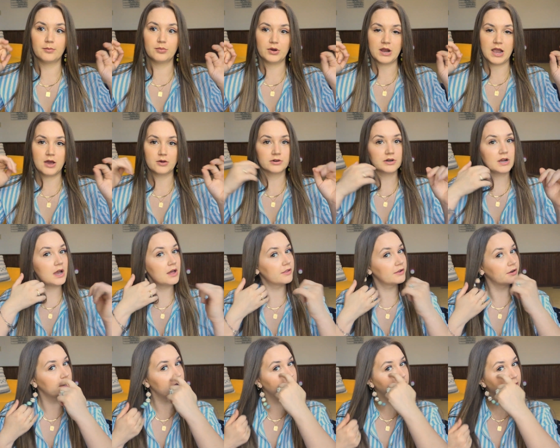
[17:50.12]
brown
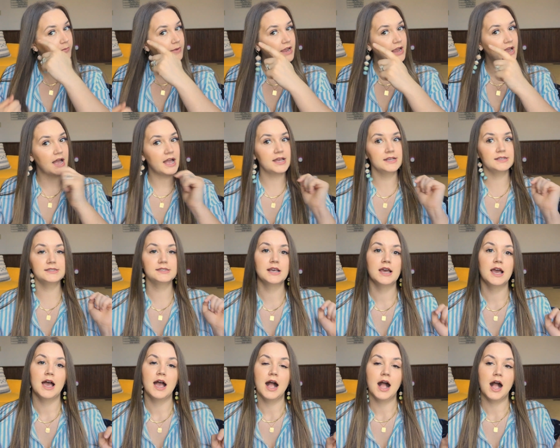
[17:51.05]
color under my eyes,
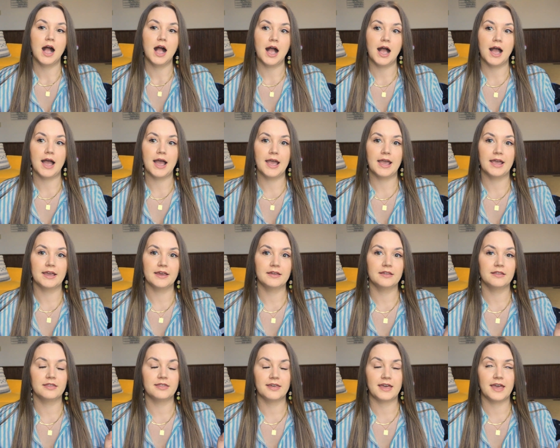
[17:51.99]

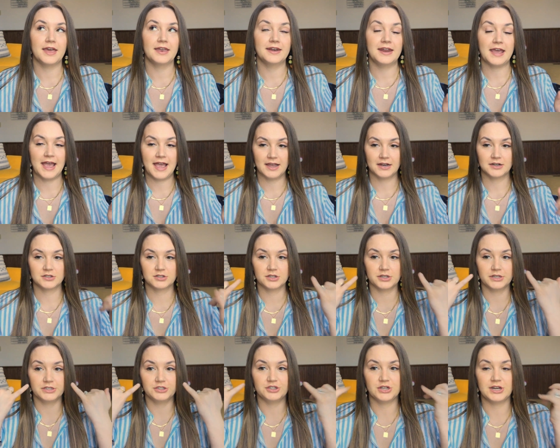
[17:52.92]
I then
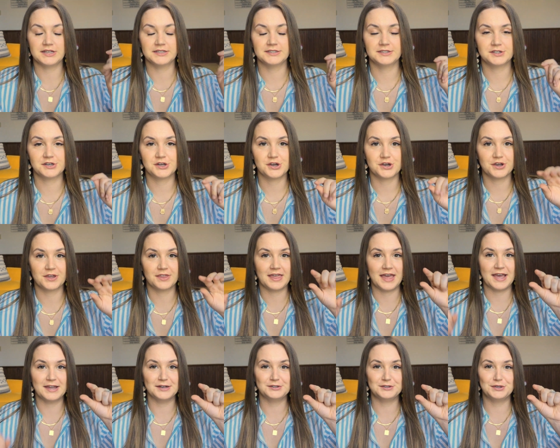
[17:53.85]
actually just took
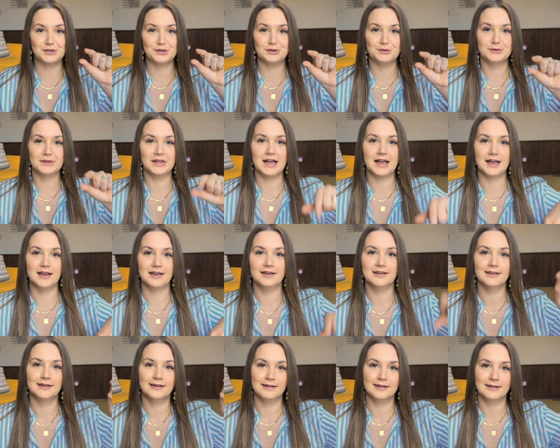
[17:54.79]
that Tula
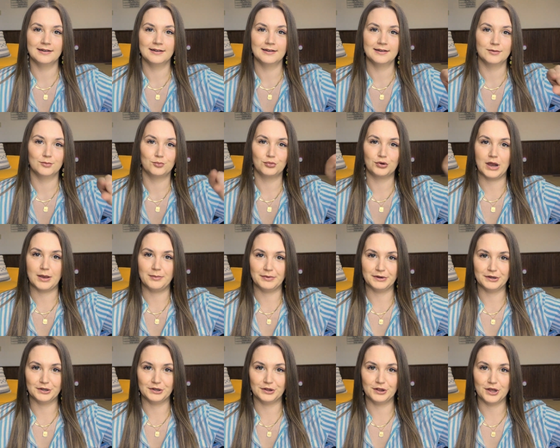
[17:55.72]
Prep
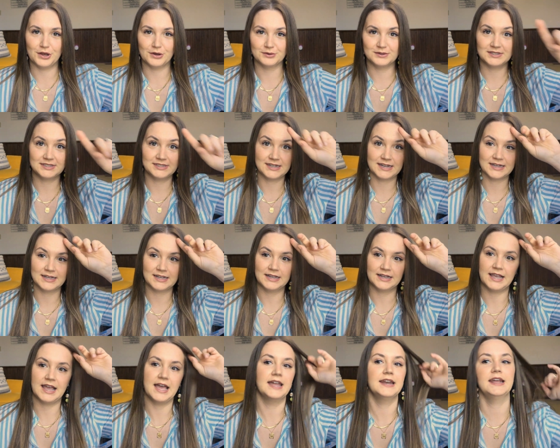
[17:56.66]
and Glow stick
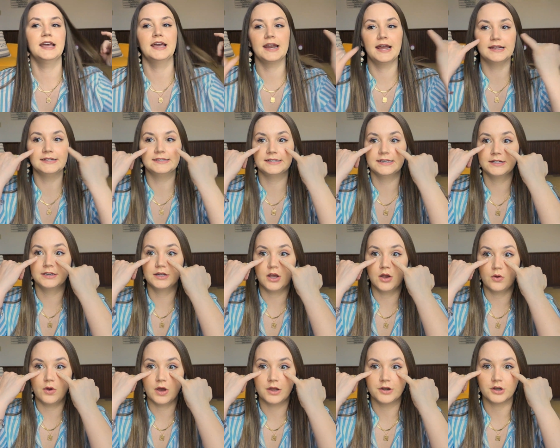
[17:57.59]
again, and I did
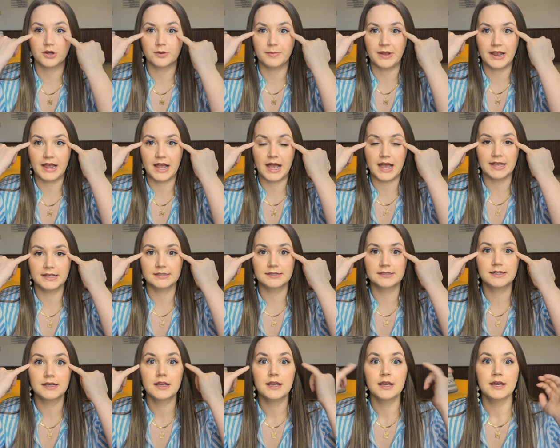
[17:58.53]
go under my
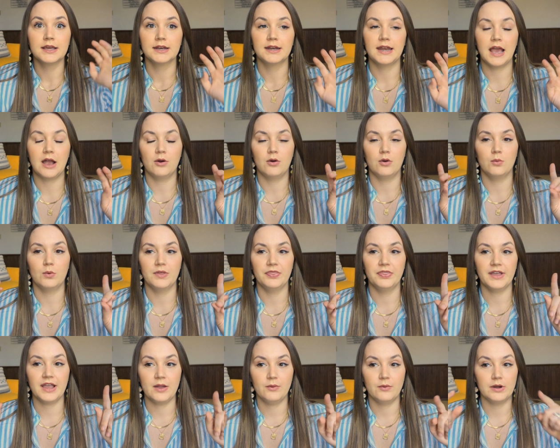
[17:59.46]
eyes. Now,
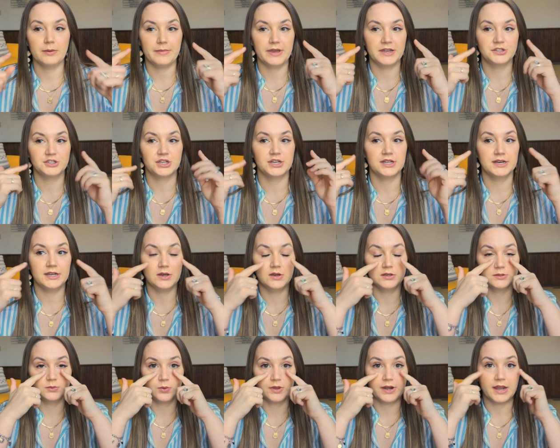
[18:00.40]
one thing I want to mention
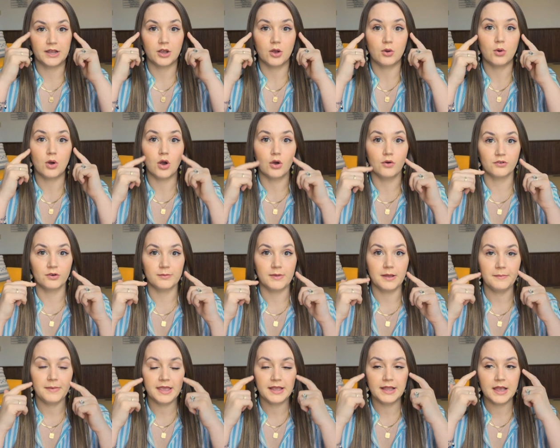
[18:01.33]
is when I go over
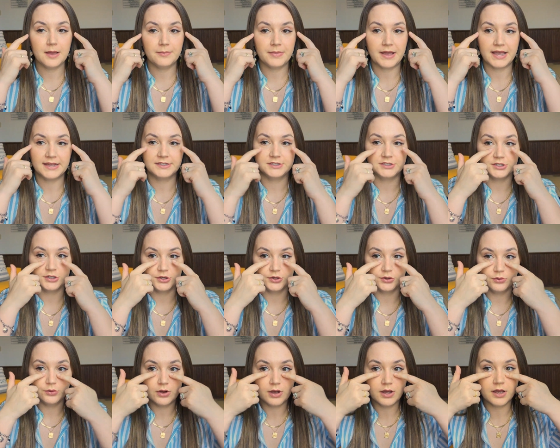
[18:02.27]
my makeup, I
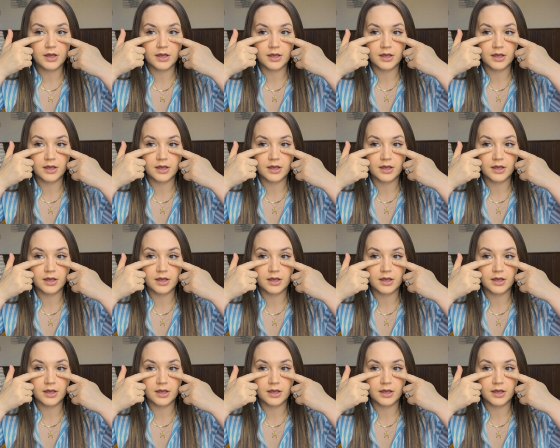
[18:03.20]
do